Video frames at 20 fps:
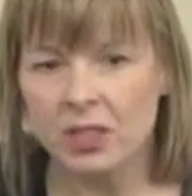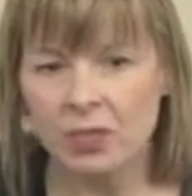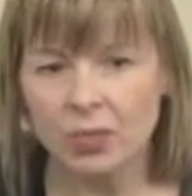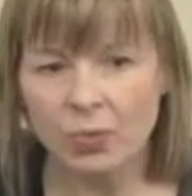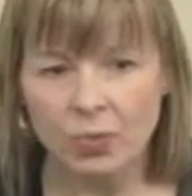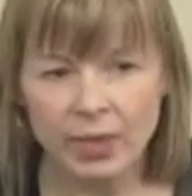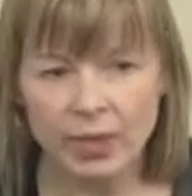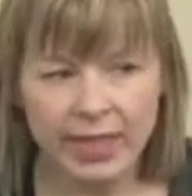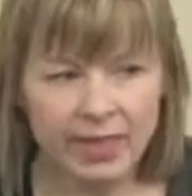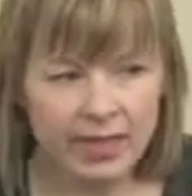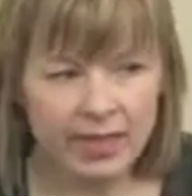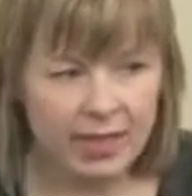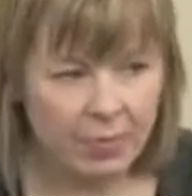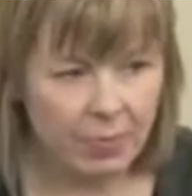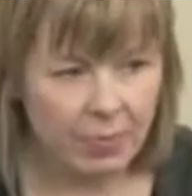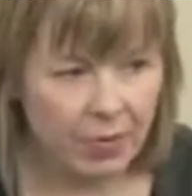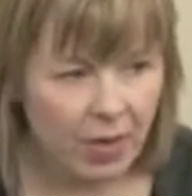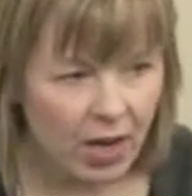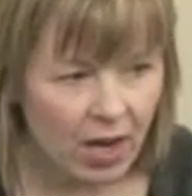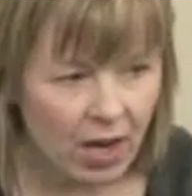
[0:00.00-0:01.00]
to win the
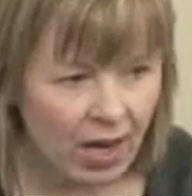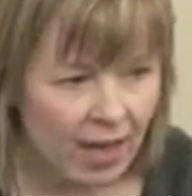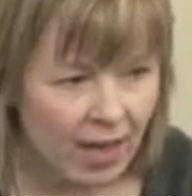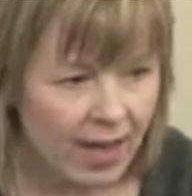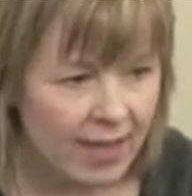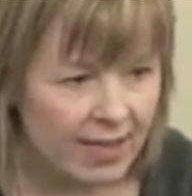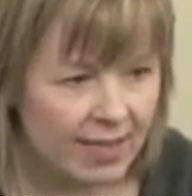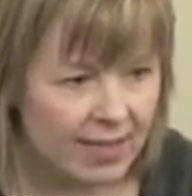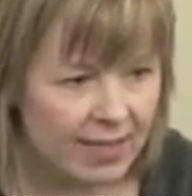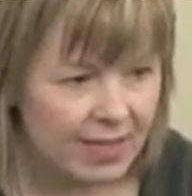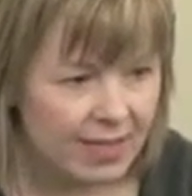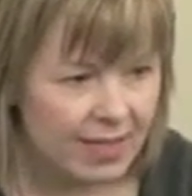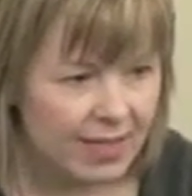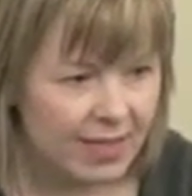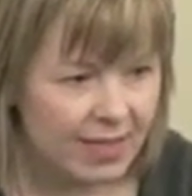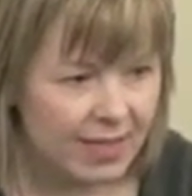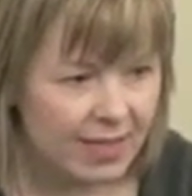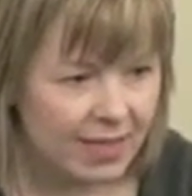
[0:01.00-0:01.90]
prize.